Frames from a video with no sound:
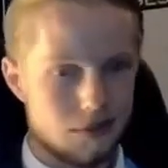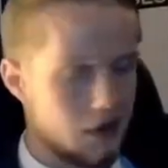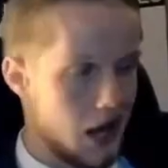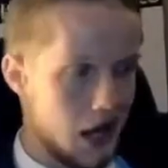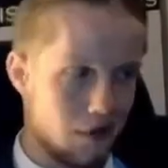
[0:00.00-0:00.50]

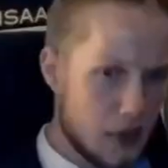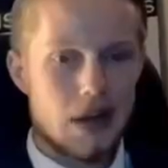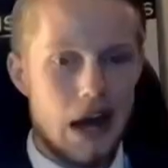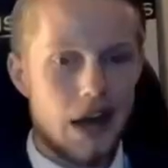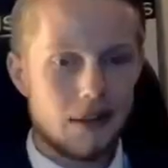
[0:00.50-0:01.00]
Right. Good
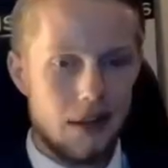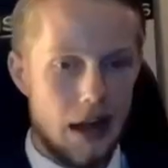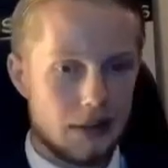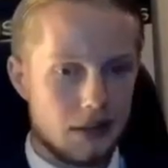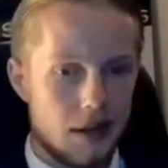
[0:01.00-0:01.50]
night,
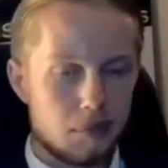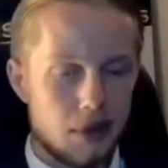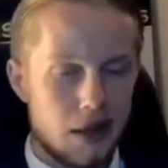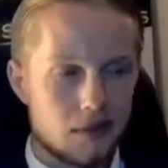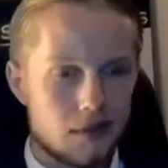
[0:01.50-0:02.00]
and God bless.